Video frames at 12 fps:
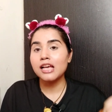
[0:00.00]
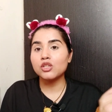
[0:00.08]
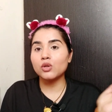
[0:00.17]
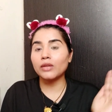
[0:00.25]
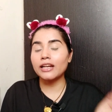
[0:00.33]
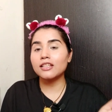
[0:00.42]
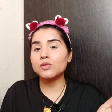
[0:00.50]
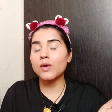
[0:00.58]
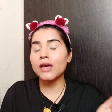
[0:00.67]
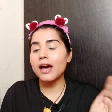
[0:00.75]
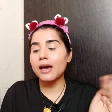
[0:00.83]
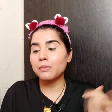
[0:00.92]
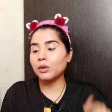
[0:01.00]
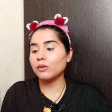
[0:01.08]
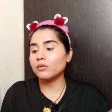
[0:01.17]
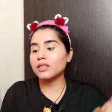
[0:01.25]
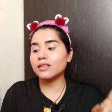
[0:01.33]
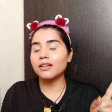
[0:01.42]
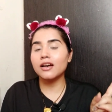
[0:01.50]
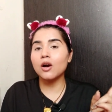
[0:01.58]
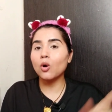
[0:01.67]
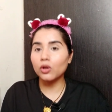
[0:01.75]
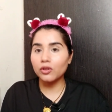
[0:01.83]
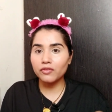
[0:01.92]
So that is why I'm using her
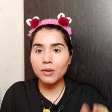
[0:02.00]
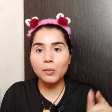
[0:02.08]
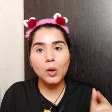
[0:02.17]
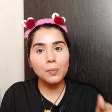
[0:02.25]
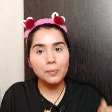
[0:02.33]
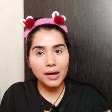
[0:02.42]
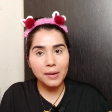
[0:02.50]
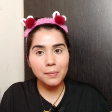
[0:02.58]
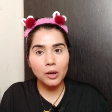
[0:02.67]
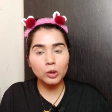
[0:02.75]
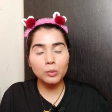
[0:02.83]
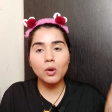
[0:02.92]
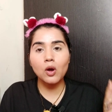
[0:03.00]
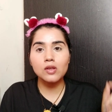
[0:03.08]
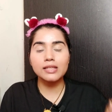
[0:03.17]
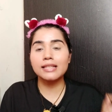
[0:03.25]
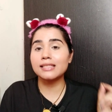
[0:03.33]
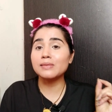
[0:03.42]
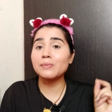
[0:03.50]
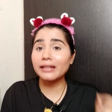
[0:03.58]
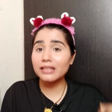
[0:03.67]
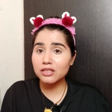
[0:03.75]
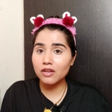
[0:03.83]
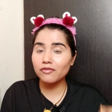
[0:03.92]
Oriflame compact powder, because it is
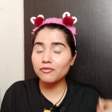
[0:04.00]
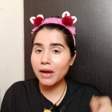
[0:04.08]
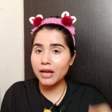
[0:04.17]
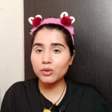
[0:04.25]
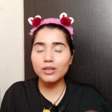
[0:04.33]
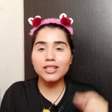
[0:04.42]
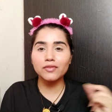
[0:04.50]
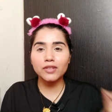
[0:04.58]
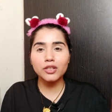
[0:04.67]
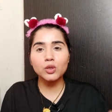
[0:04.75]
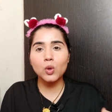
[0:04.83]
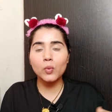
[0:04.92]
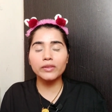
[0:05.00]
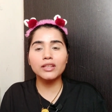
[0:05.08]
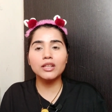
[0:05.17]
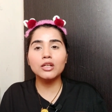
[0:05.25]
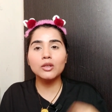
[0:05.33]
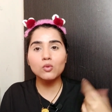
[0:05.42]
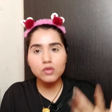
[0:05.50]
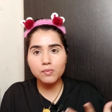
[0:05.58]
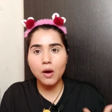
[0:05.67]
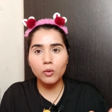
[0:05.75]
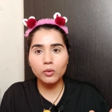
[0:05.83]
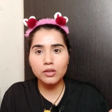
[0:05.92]
matters of matte. You can definitely go with the loose
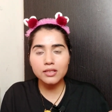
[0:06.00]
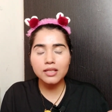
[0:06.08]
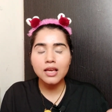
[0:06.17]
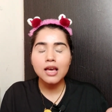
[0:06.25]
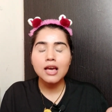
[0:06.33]
powders.